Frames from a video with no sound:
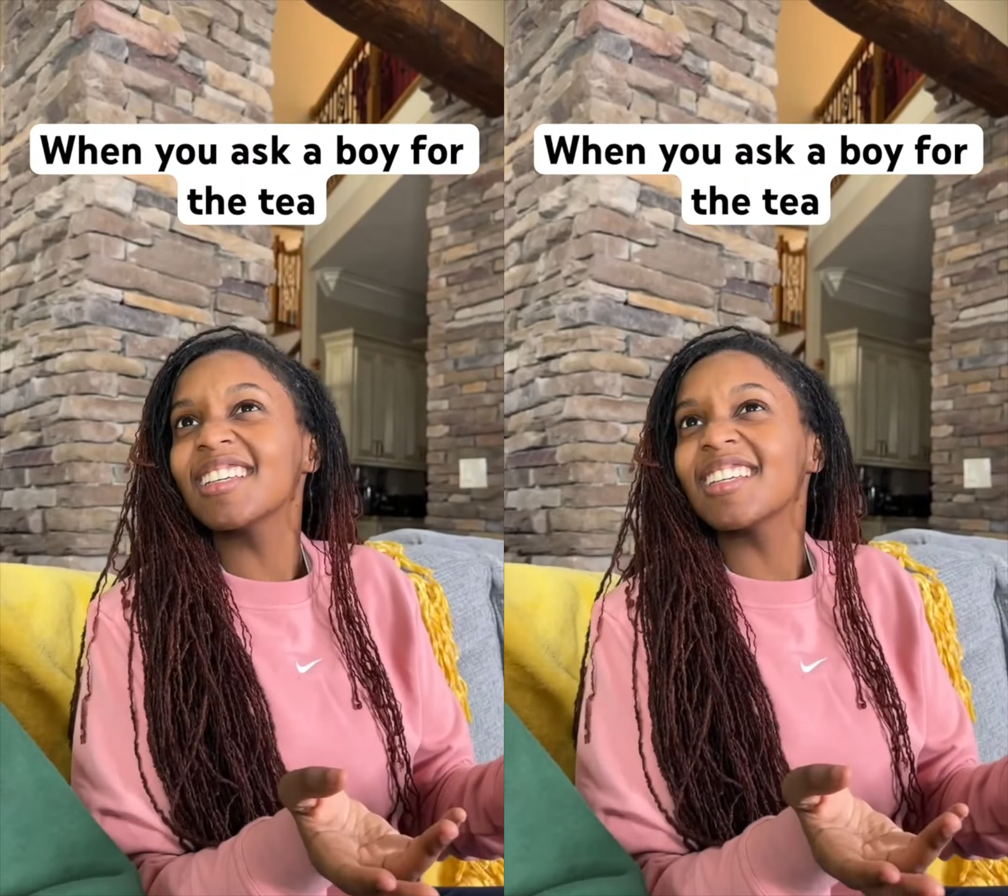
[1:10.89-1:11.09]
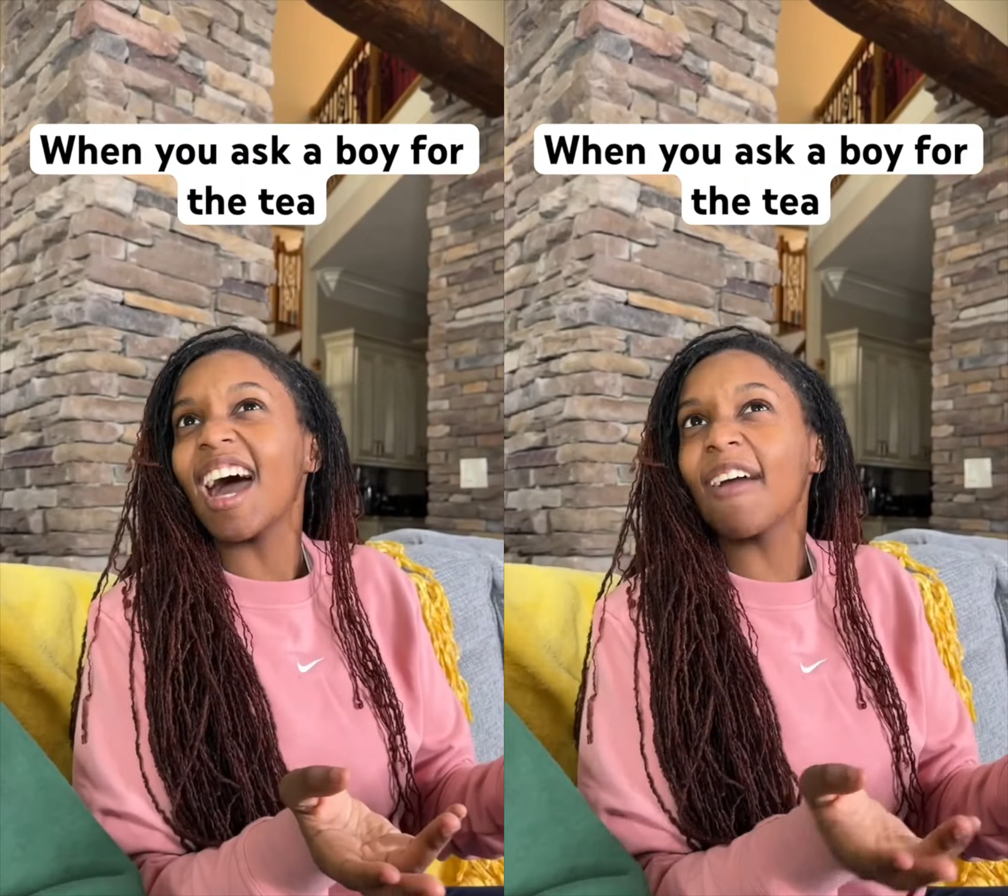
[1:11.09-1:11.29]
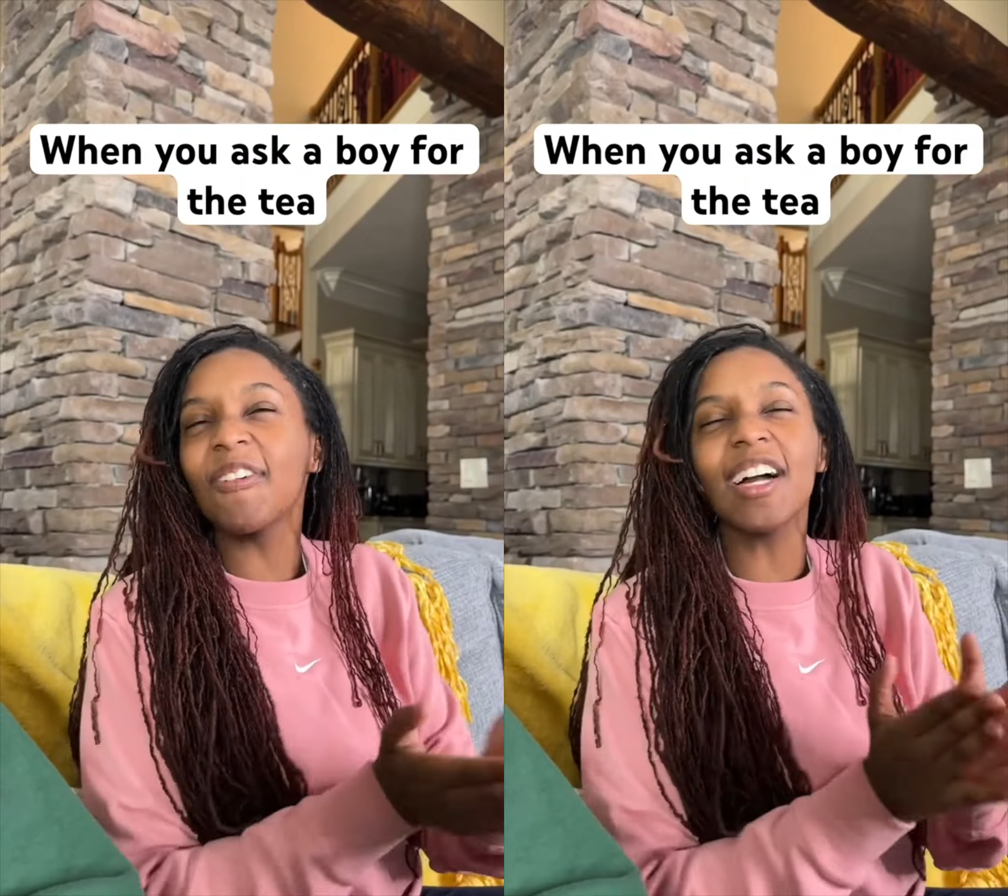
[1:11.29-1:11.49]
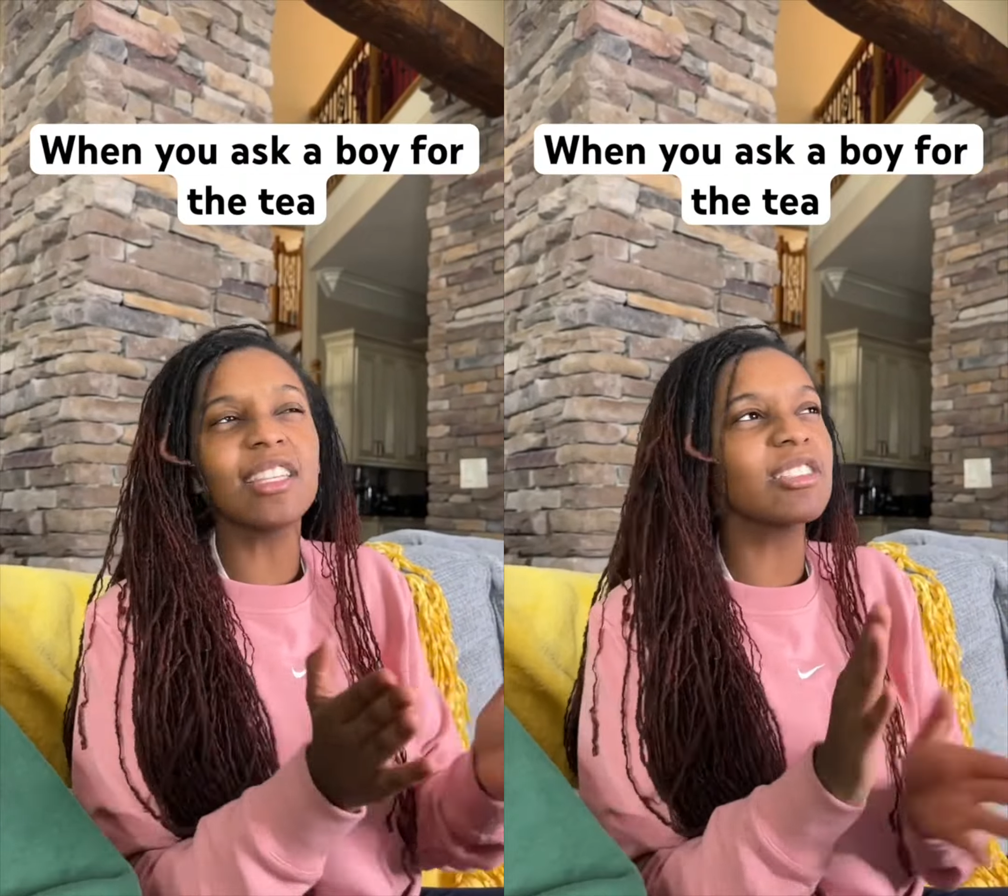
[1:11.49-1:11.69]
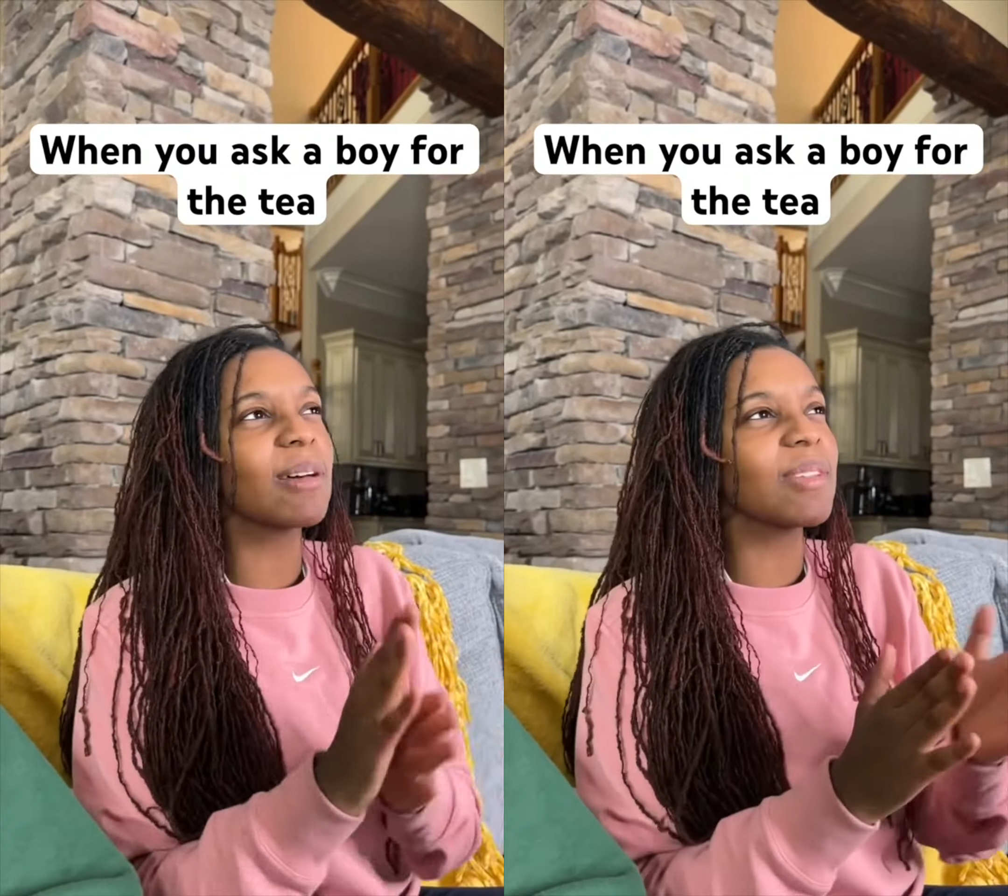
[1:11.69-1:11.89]
I feel like there's
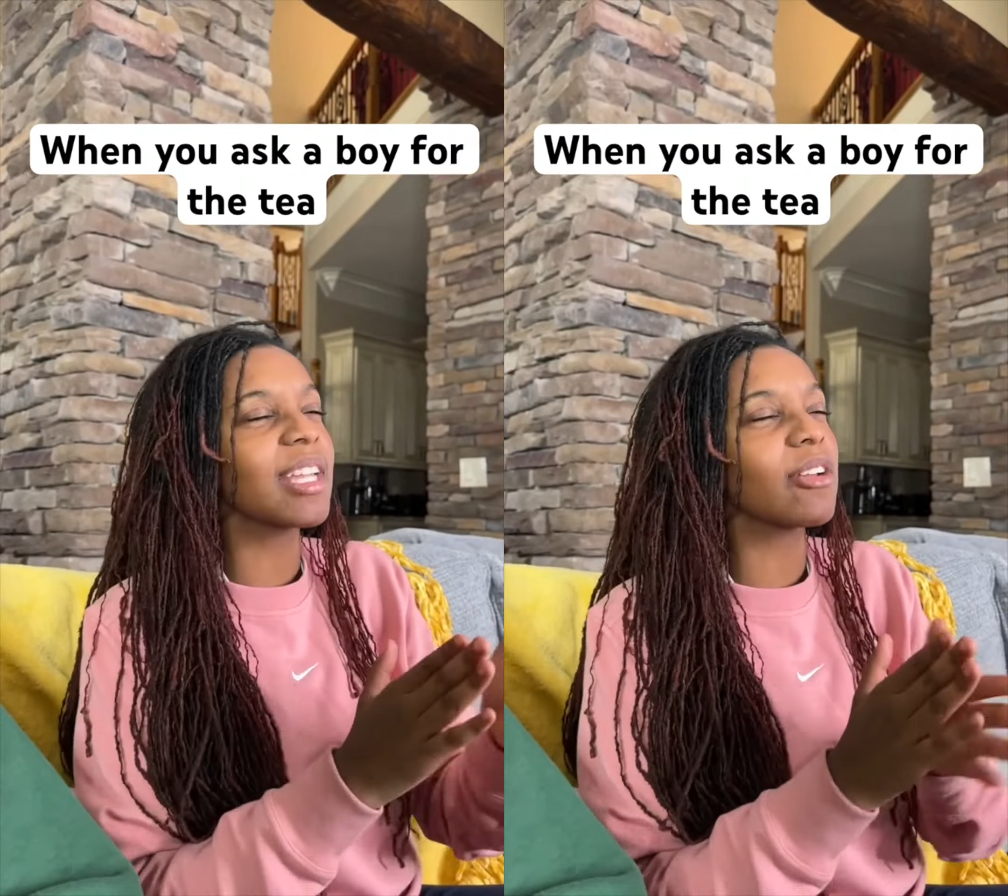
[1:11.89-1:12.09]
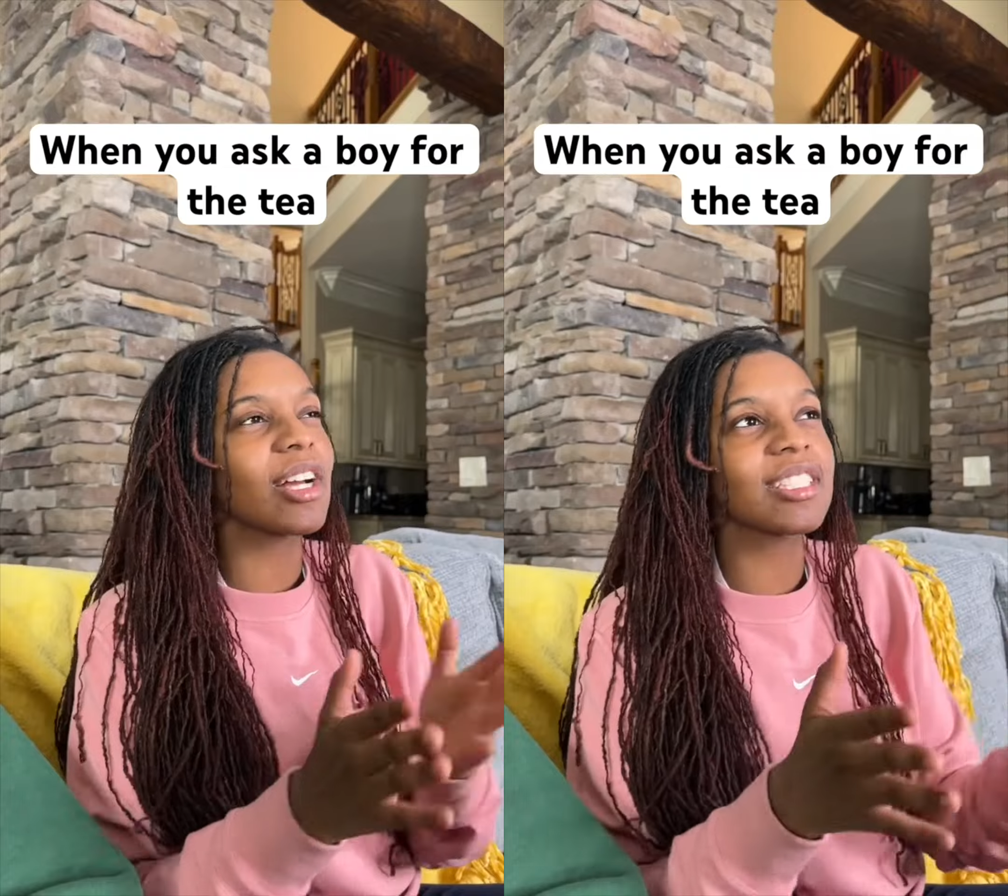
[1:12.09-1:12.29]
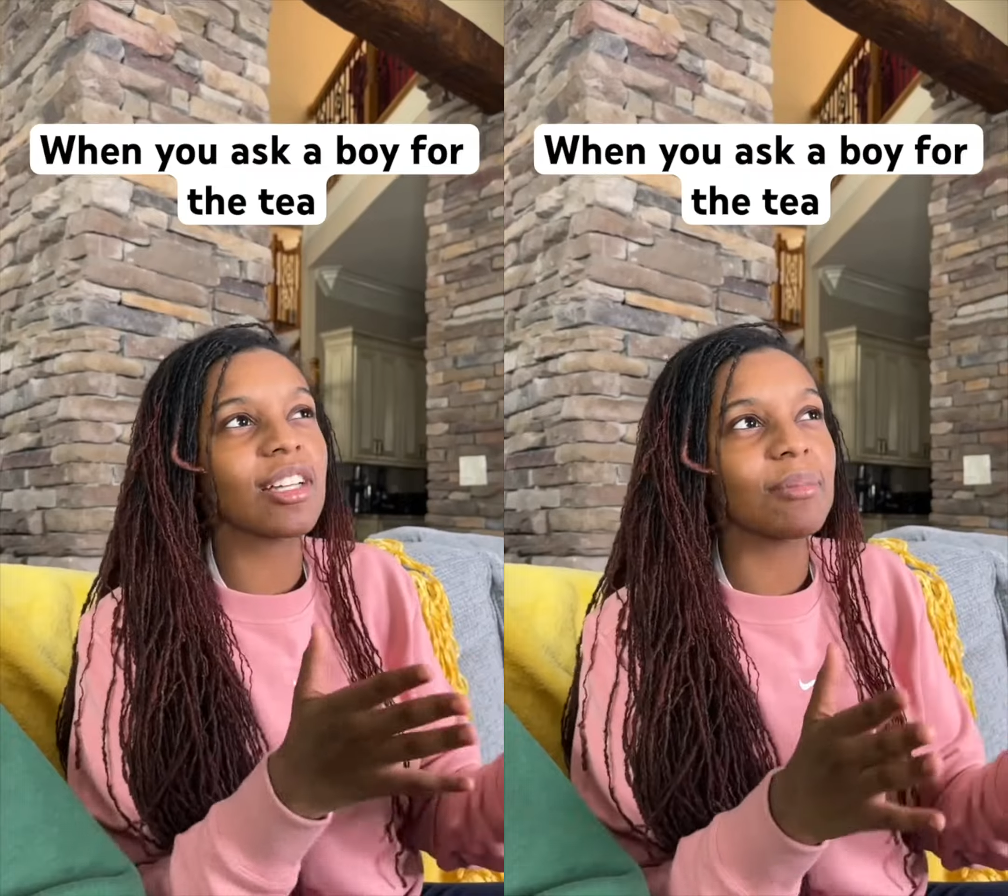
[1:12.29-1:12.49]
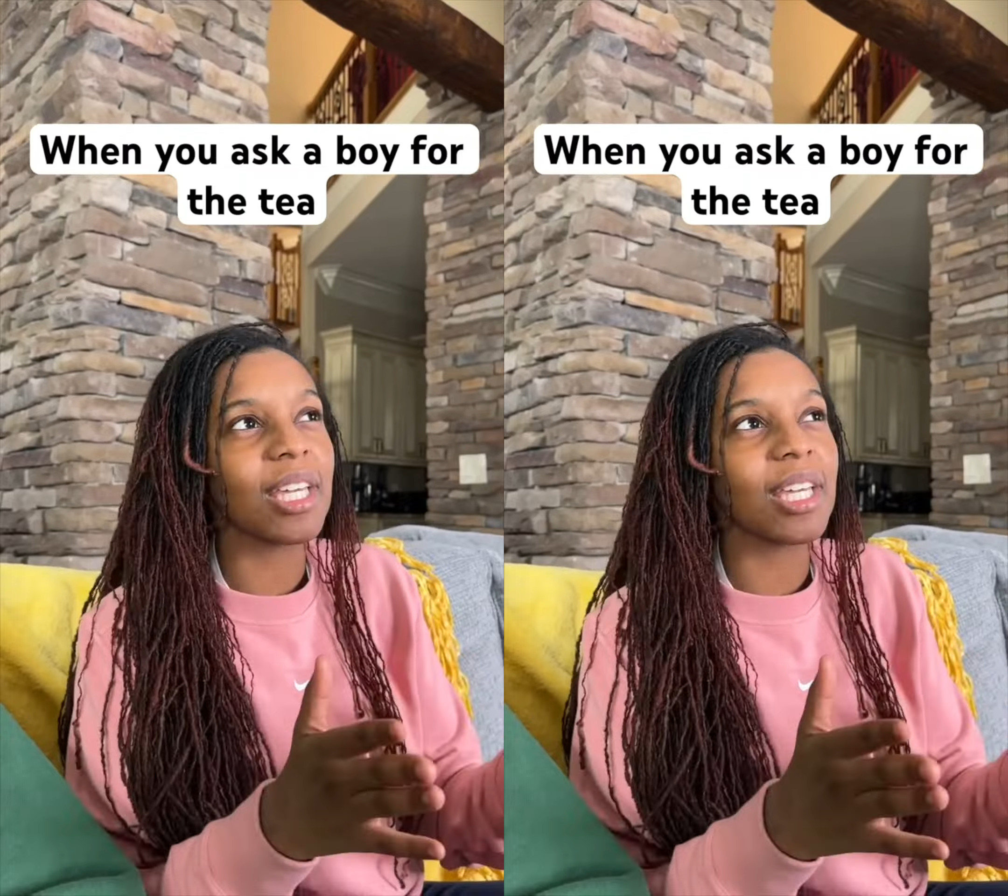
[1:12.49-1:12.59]
something that you're not telling me.